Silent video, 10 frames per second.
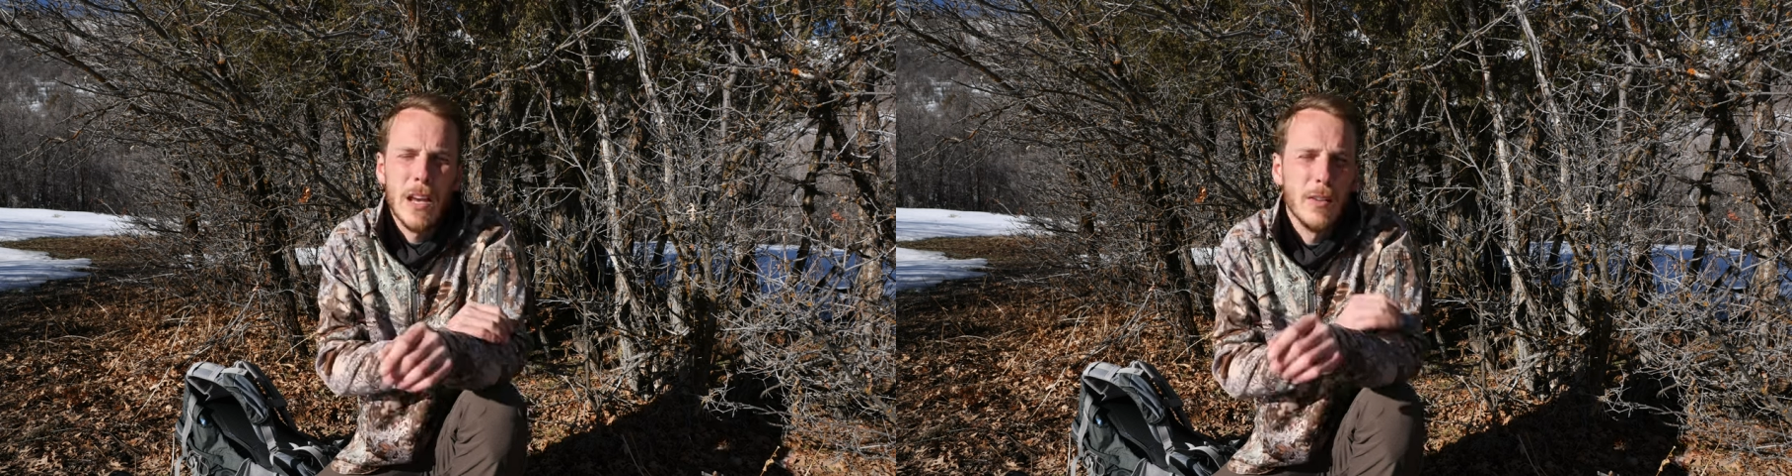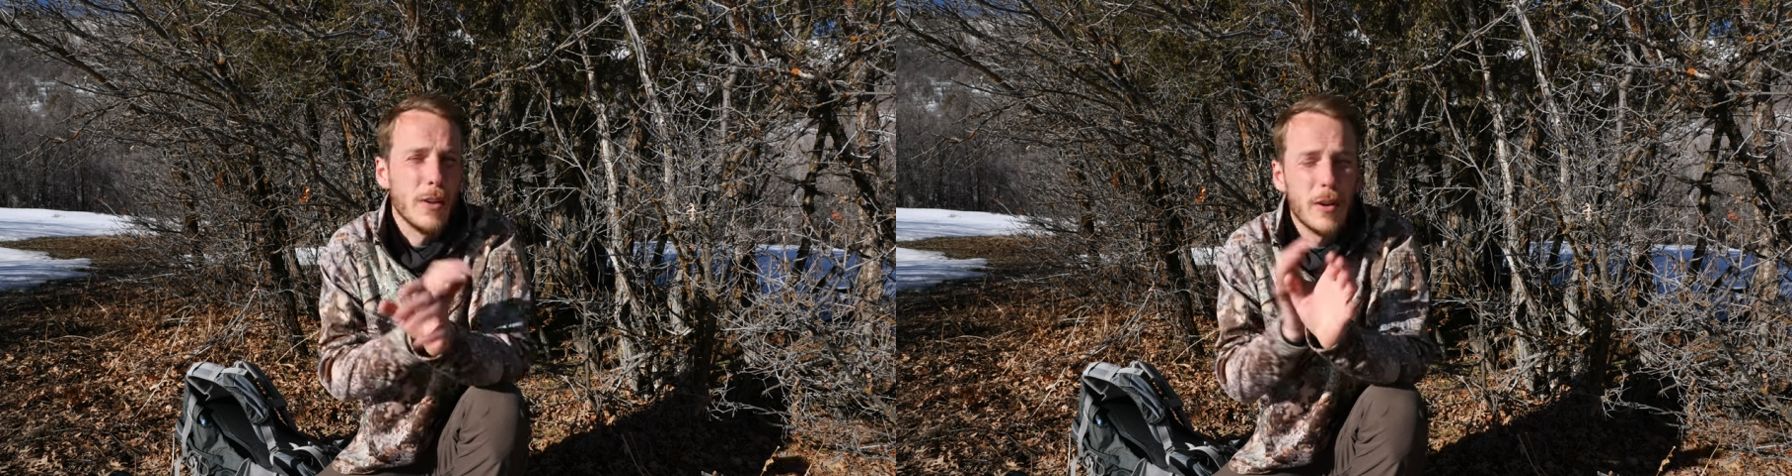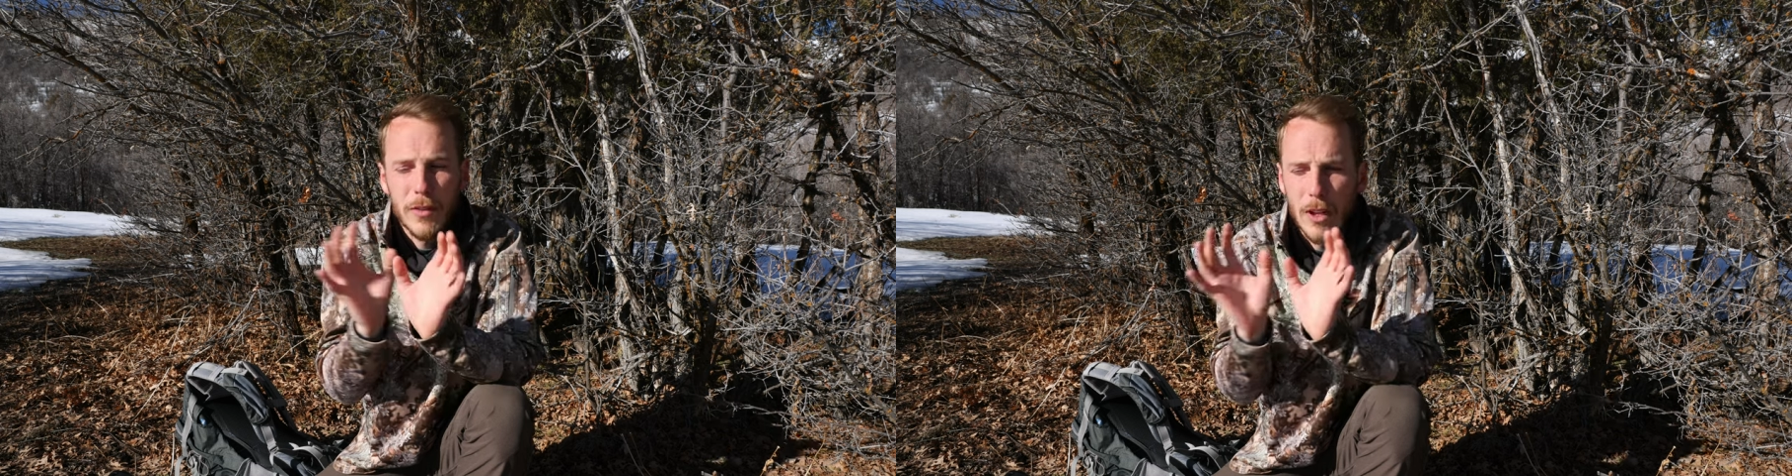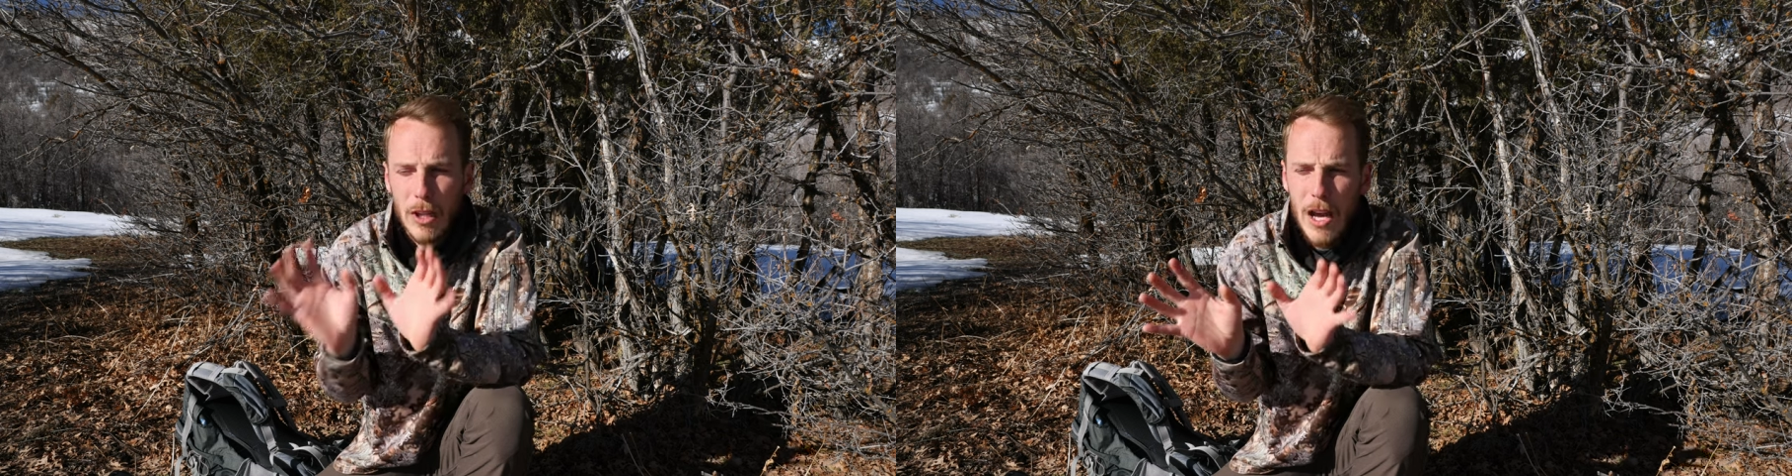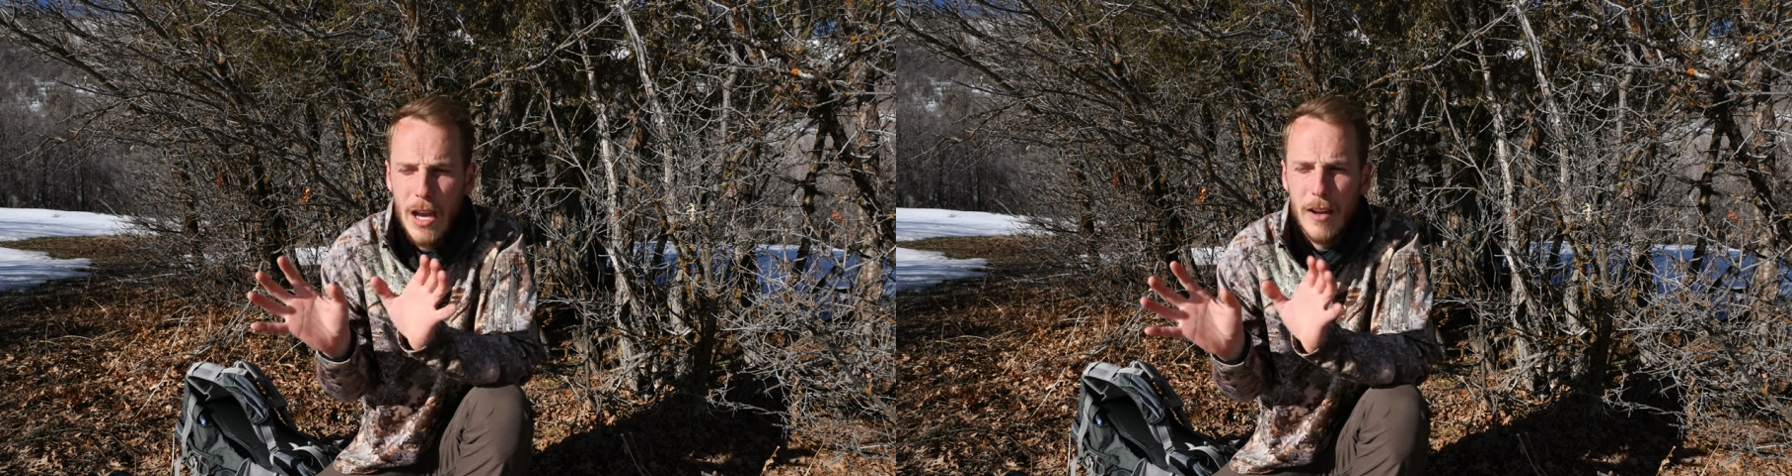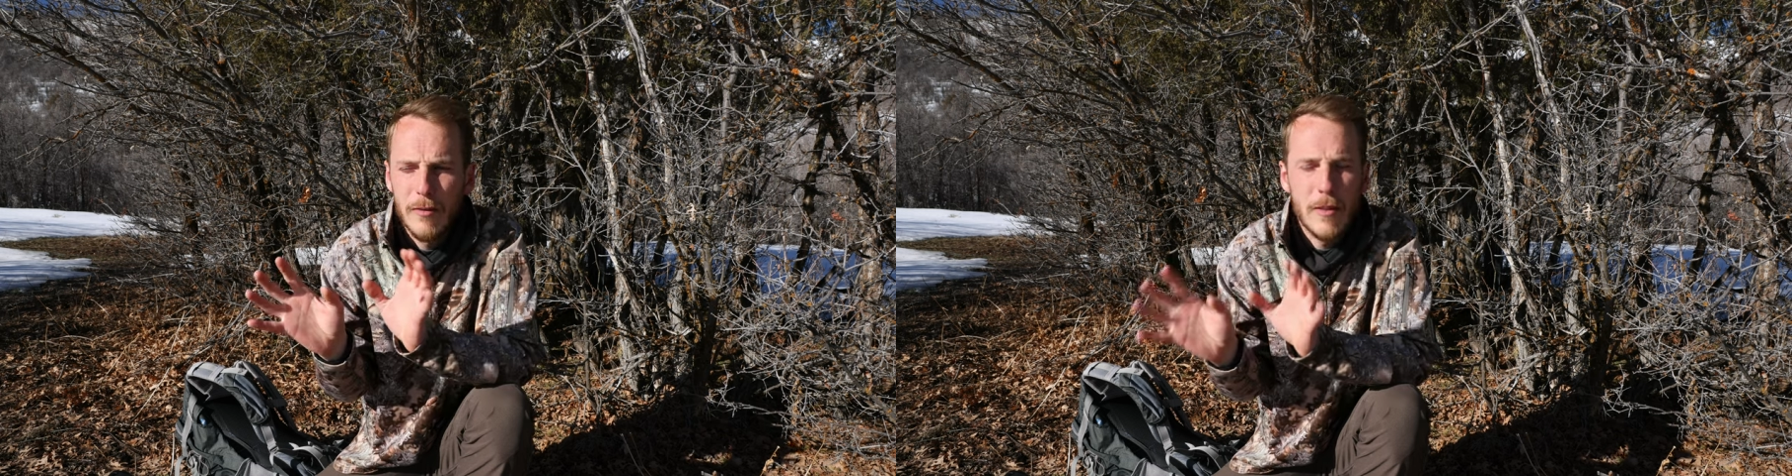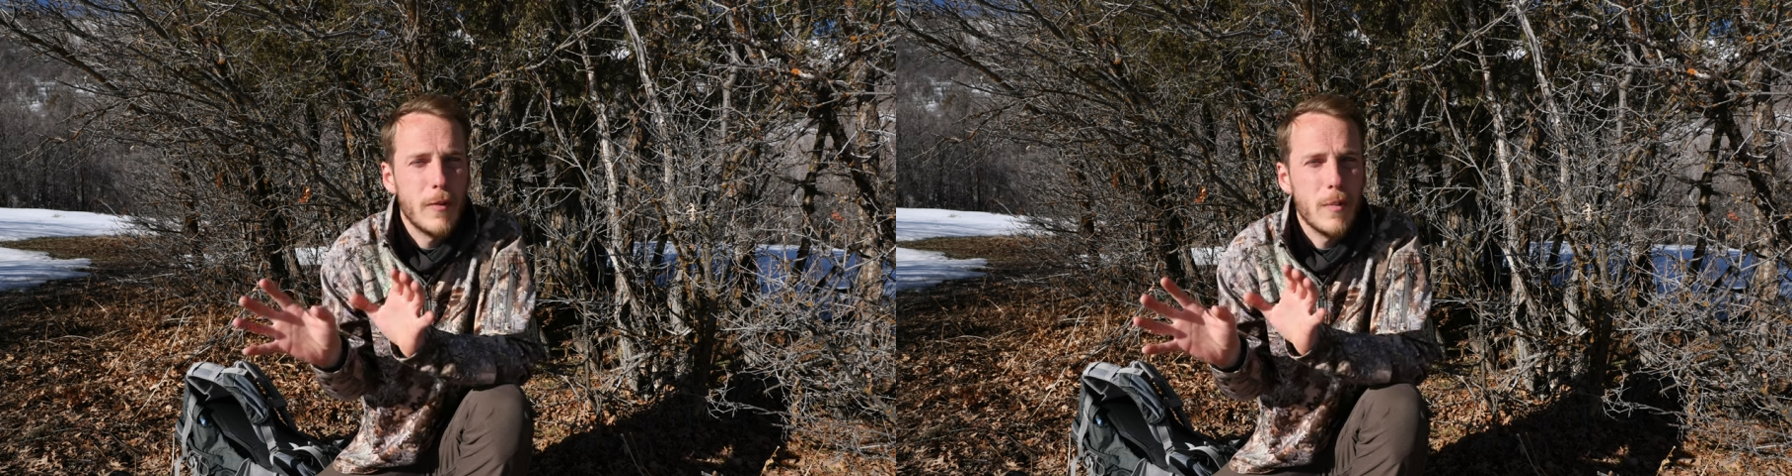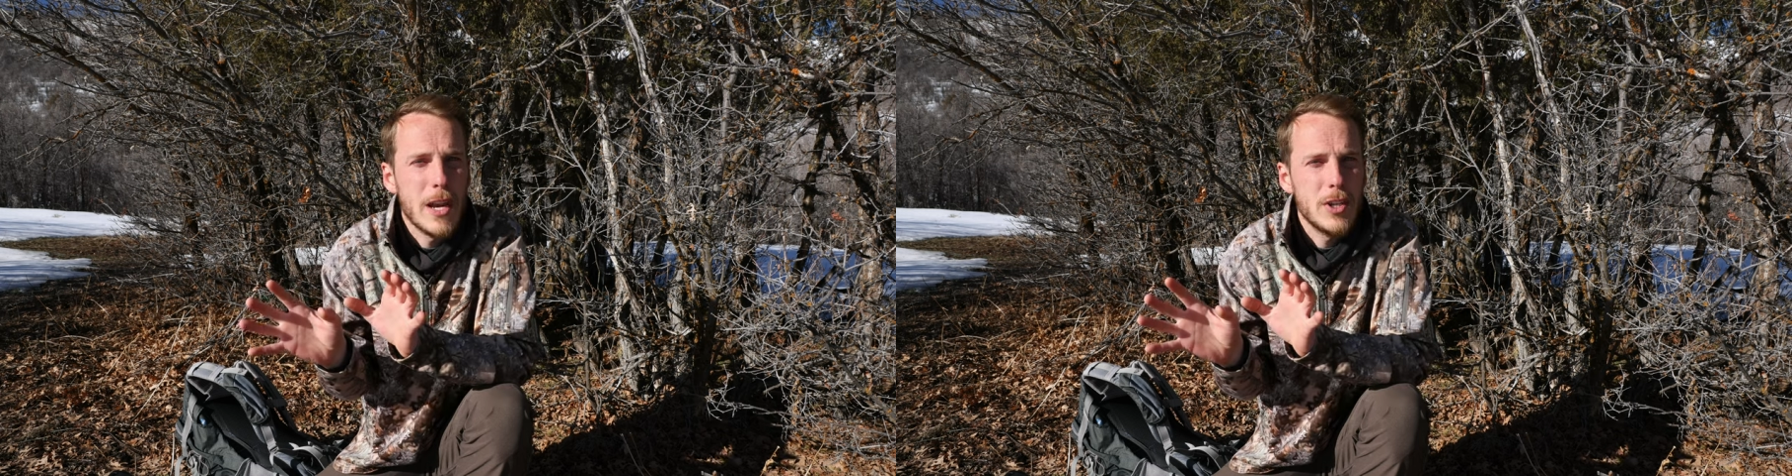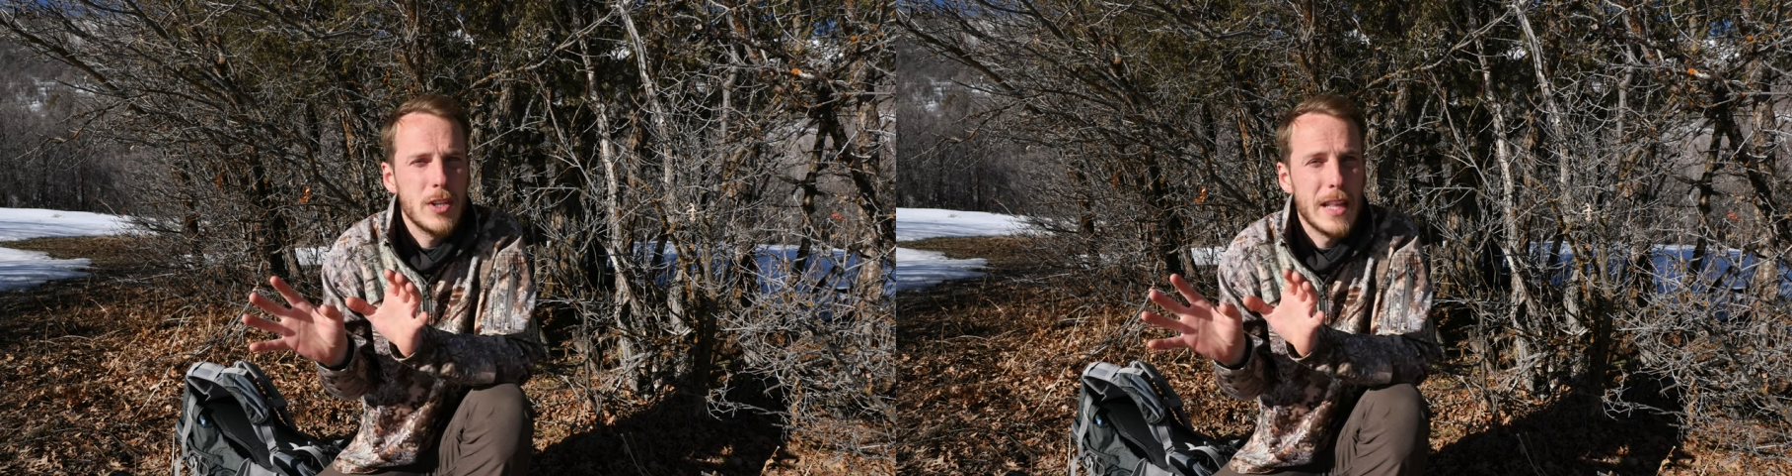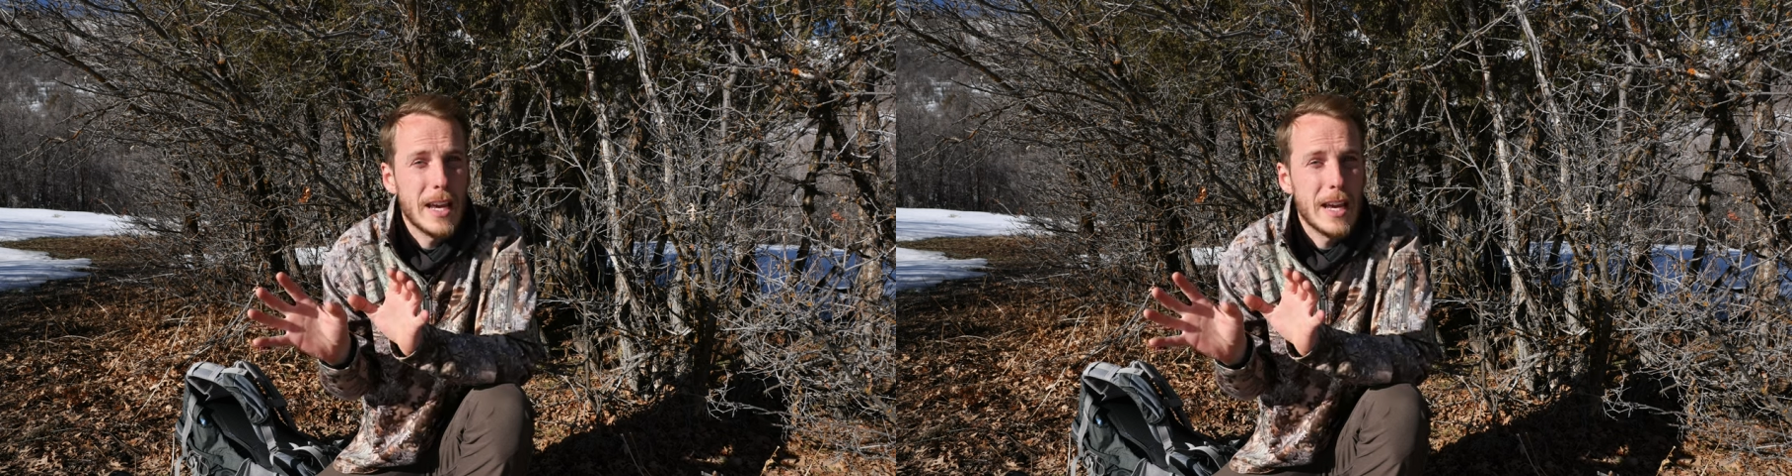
So there's a lot of information